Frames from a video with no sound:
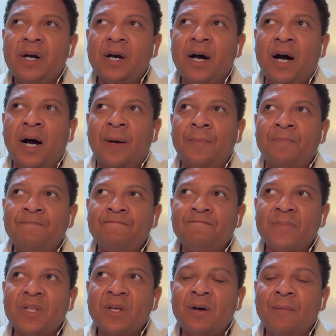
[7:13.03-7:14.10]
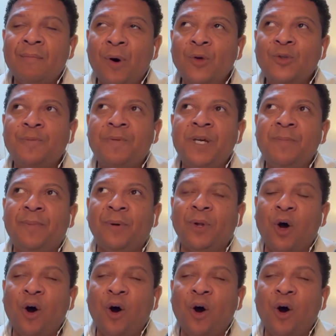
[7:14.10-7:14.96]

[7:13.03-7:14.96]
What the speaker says: um, most people